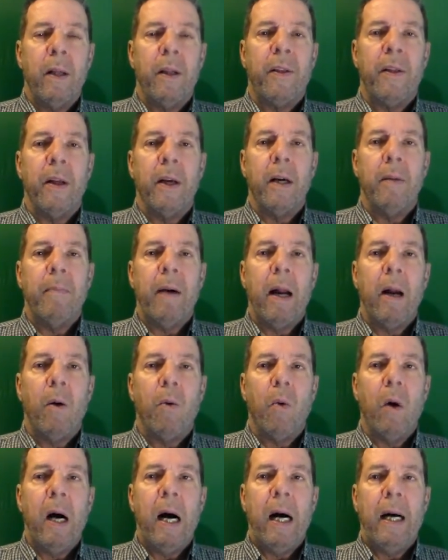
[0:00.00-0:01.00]
The thing about
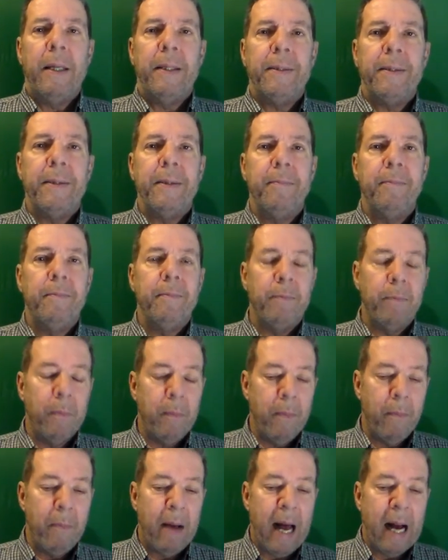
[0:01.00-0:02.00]
it was,
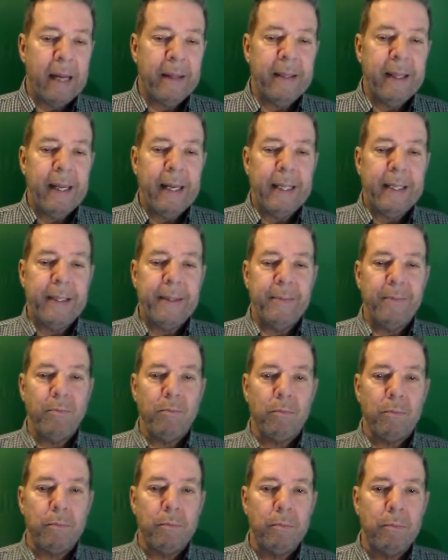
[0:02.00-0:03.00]
back then,
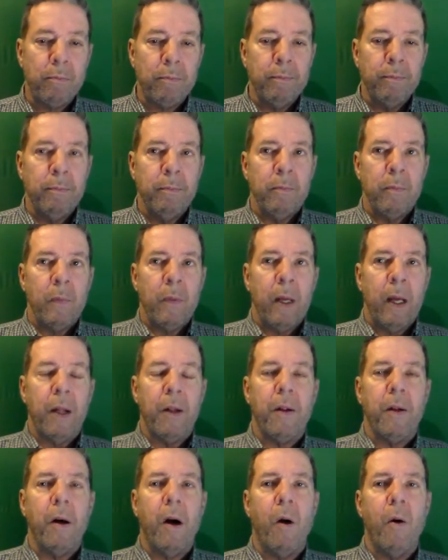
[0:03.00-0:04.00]

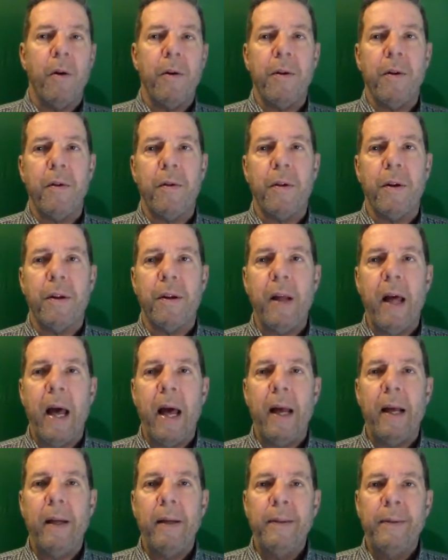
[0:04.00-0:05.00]
as they always used to
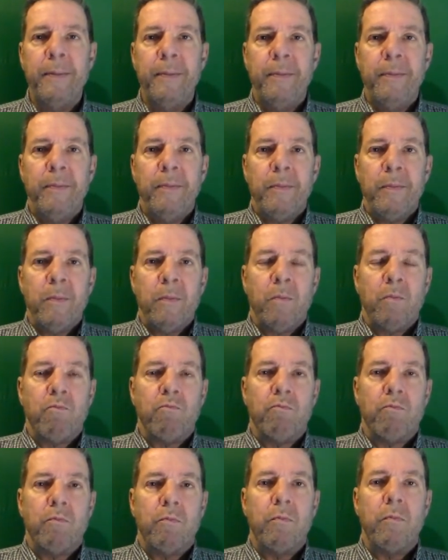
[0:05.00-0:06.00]
say,
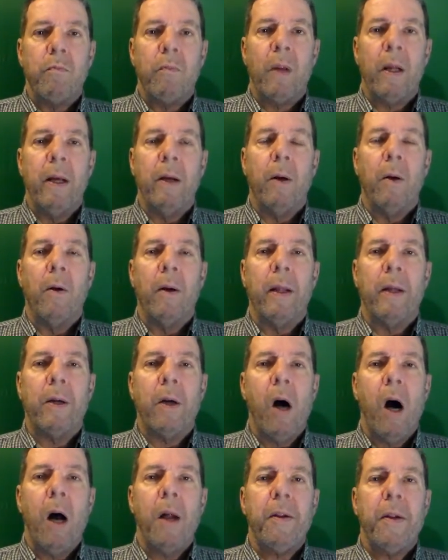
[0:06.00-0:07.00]
it only
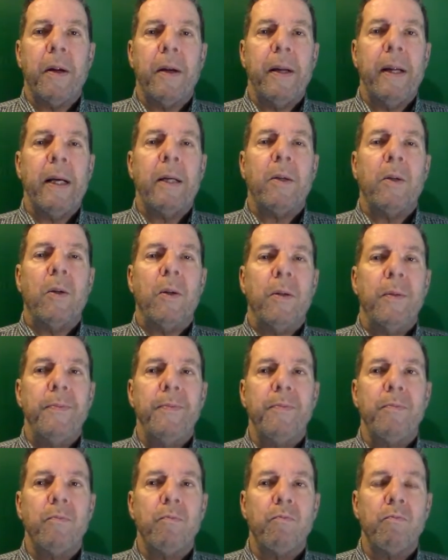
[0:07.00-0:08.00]
cost a nickel,
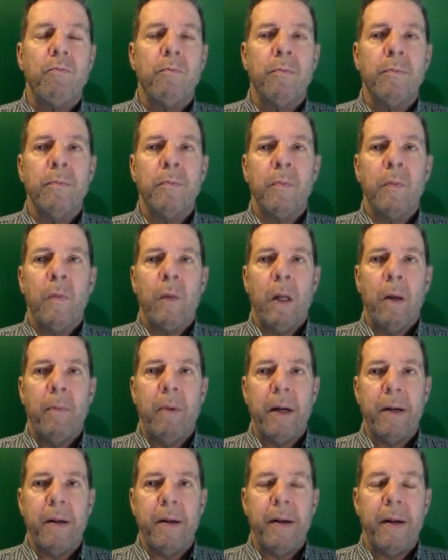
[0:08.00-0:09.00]

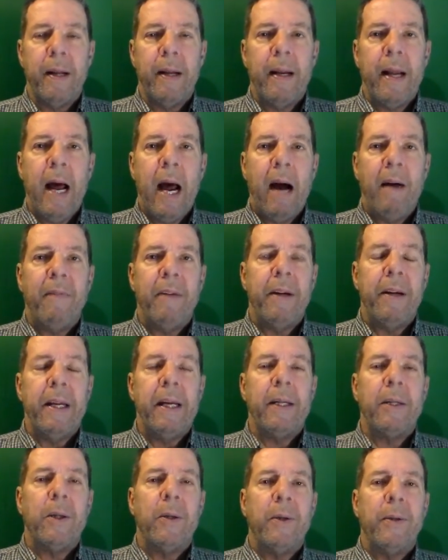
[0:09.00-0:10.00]
but you didn't have the
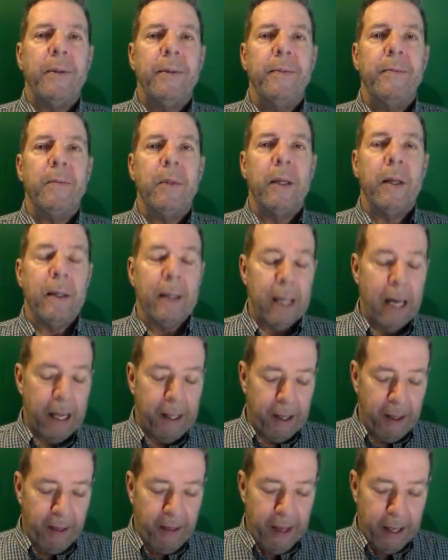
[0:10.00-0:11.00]
nickel.
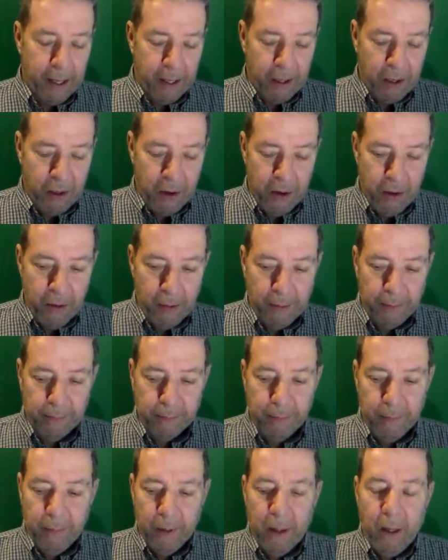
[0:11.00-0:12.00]
Lots of things that
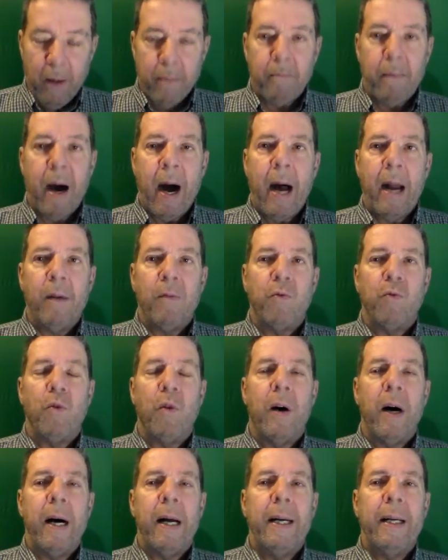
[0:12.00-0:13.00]
you might have
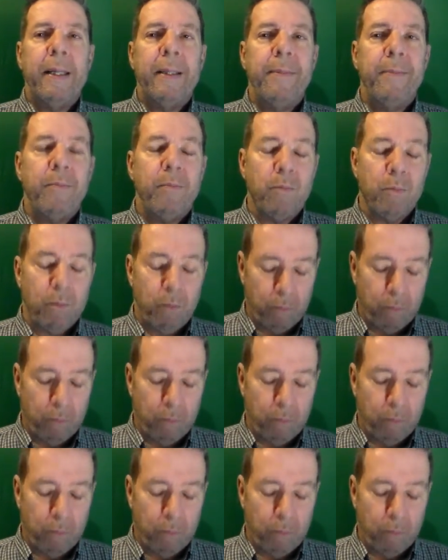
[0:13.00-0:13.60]
wanted.